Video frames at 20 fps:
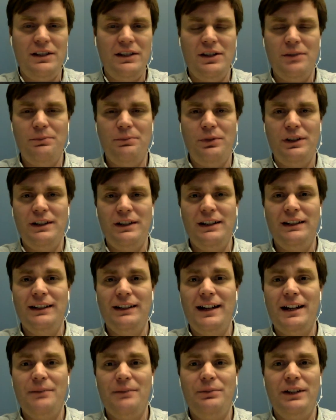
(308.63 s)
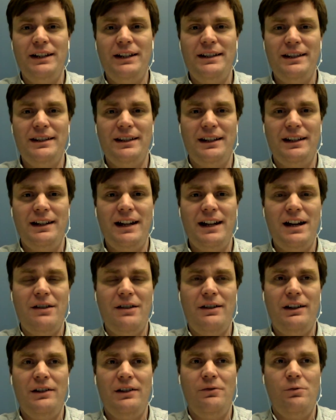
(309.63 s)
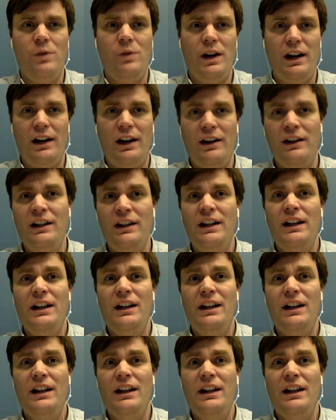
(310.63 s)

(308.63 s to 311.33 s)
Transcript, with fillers: You could put it in a lot of places in an area where